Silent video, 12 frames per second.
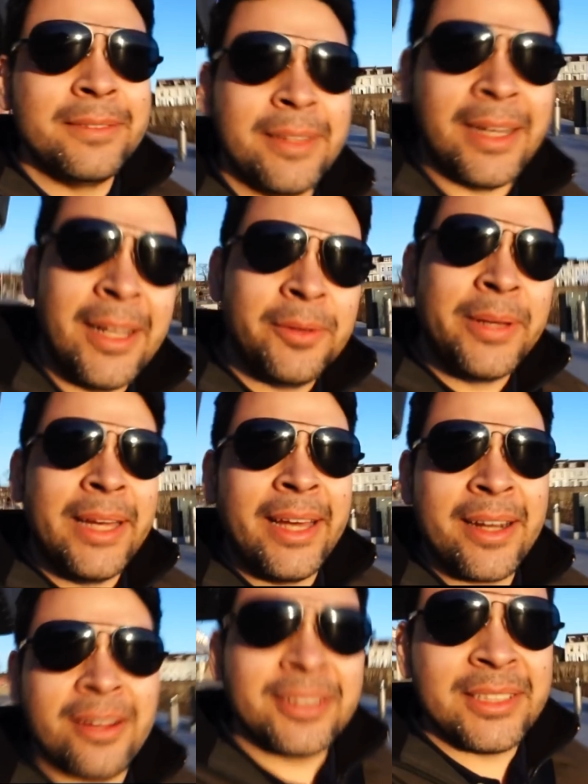Well, we
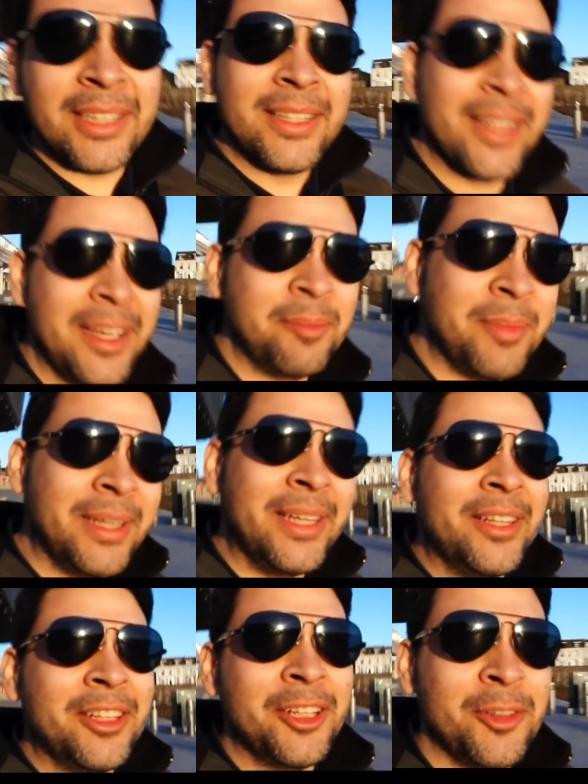had our Sunday
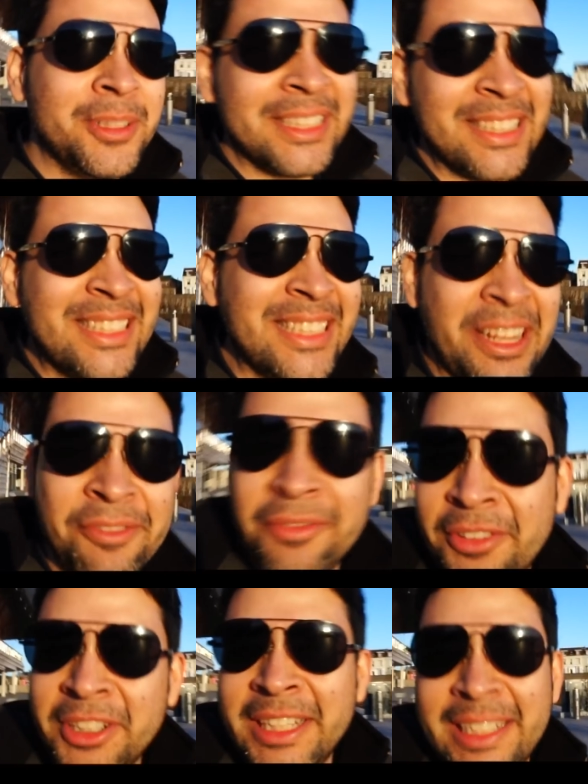meal. It was a
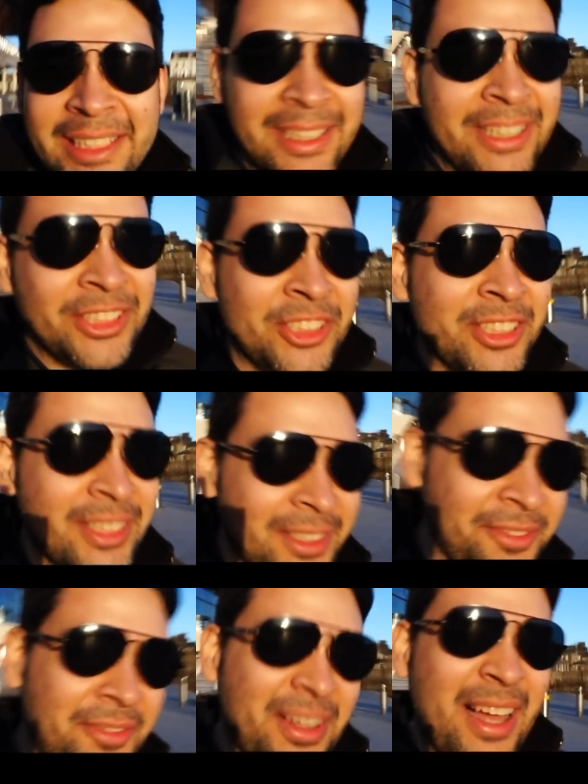sinfully delicious
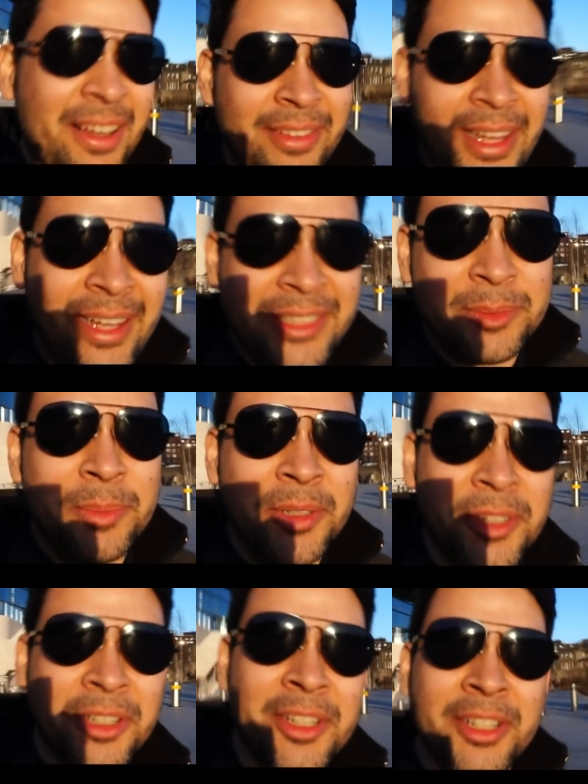Five Guys
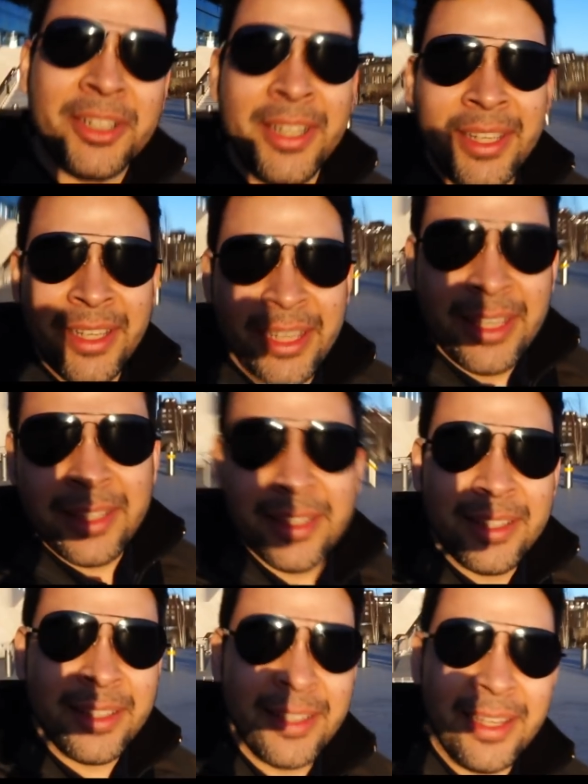burger
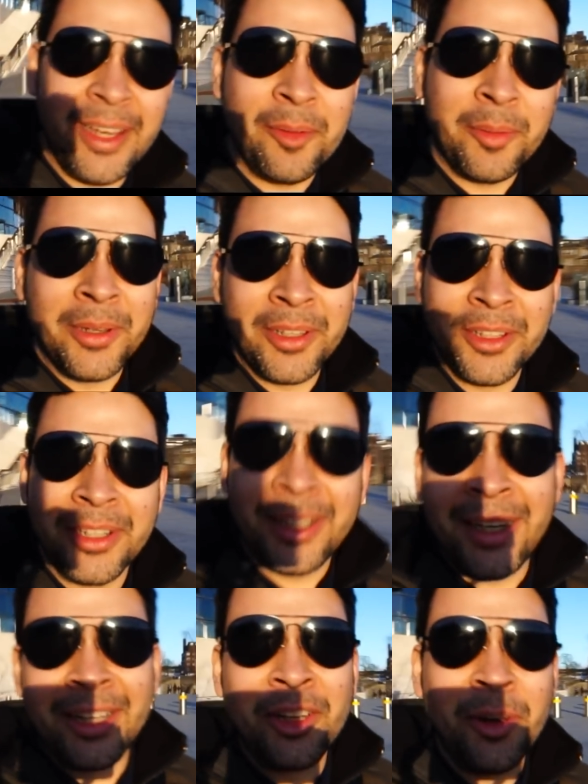that will
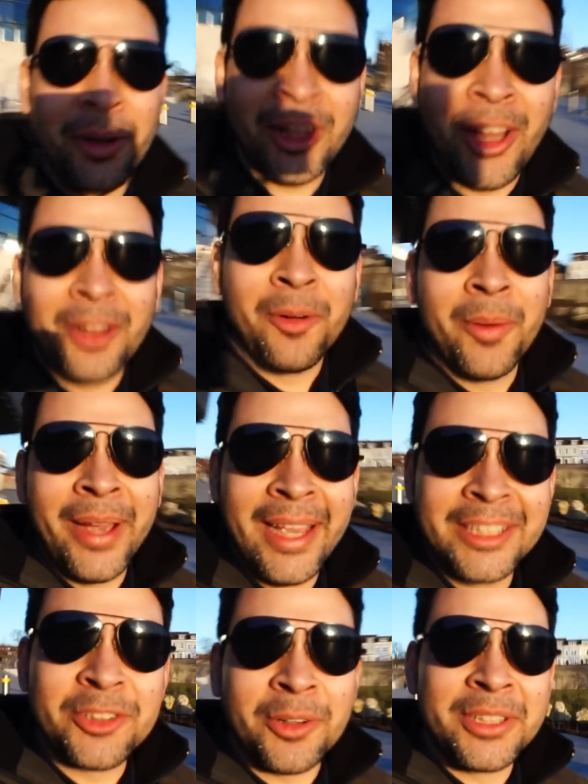uh, go a long
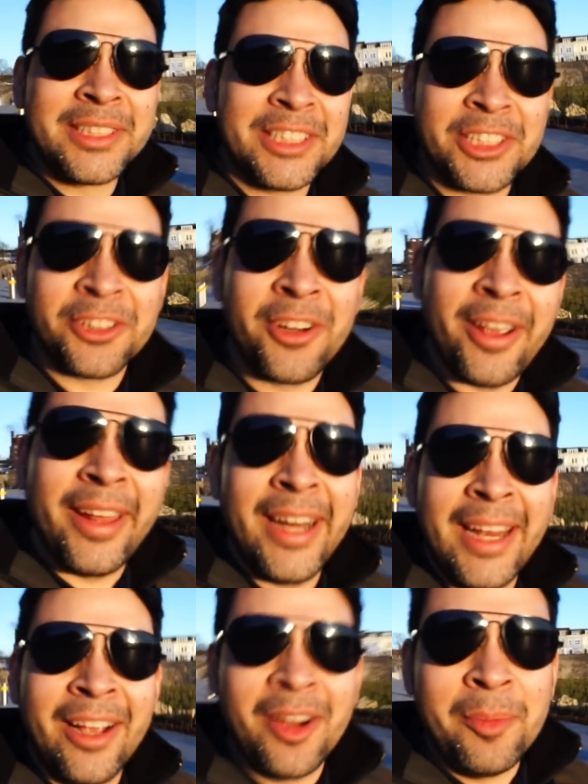way towards
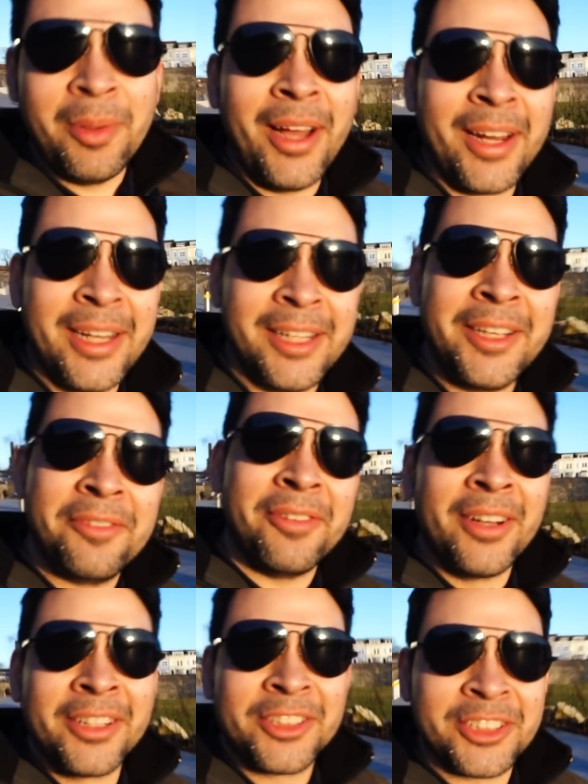deteriorating our bodily
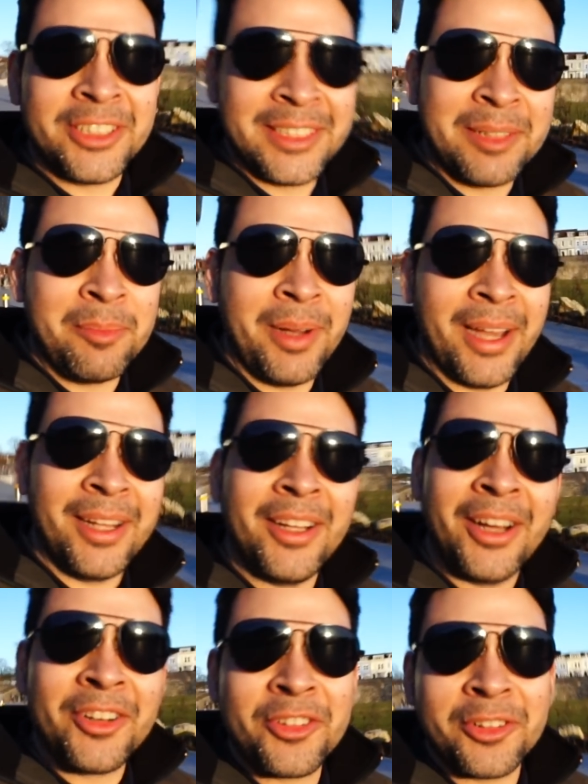functions and
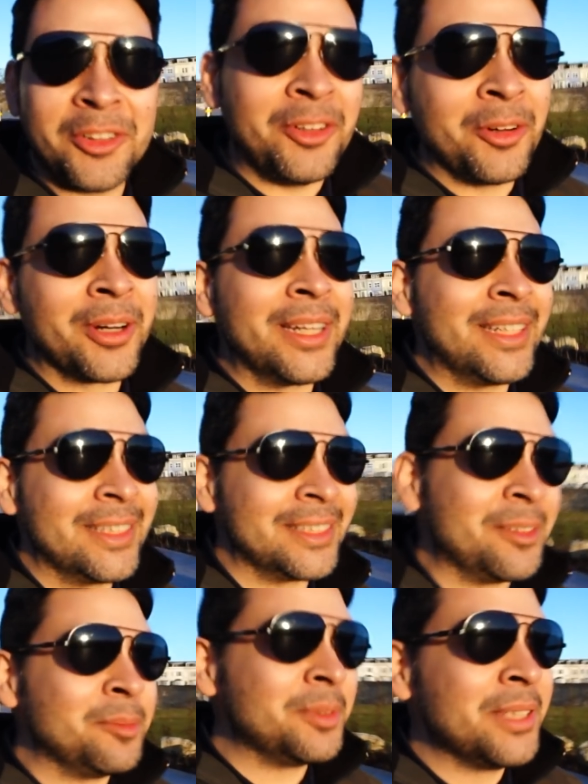biological
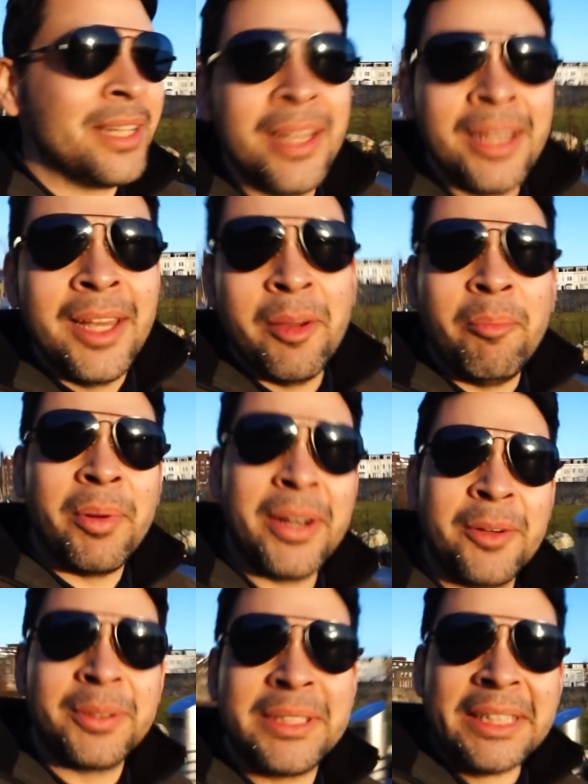organisms.
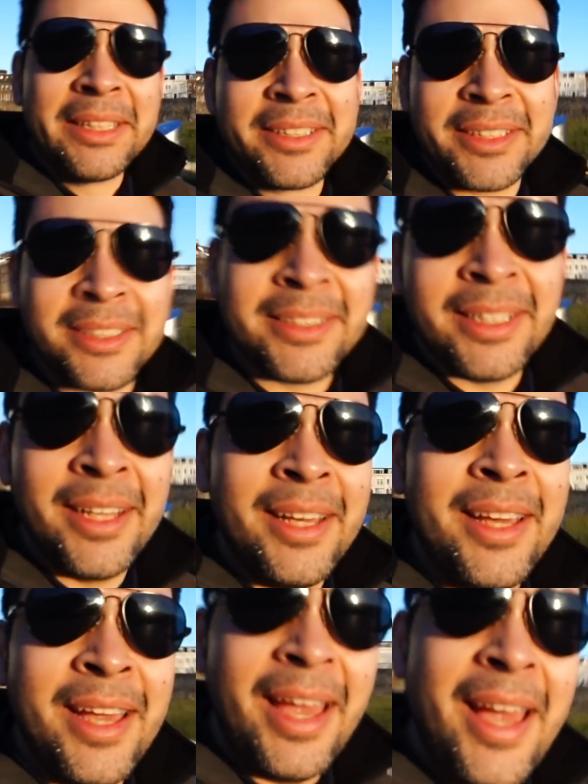But it was delicious.
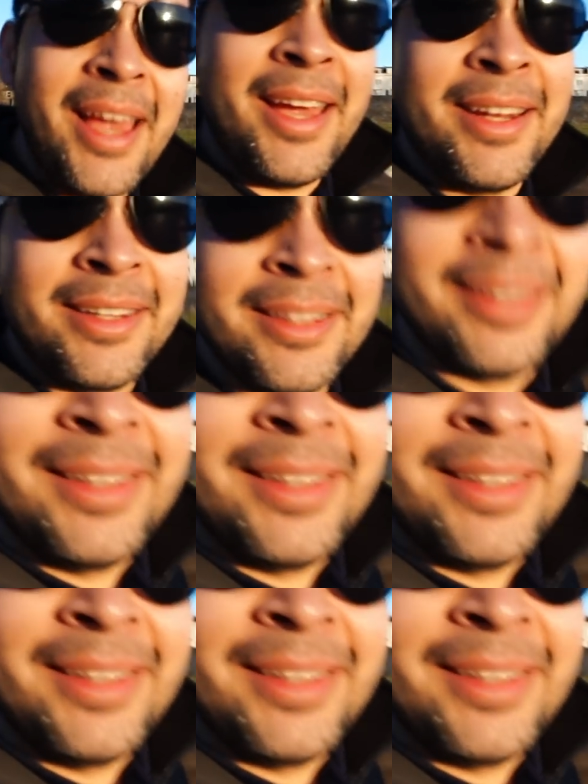And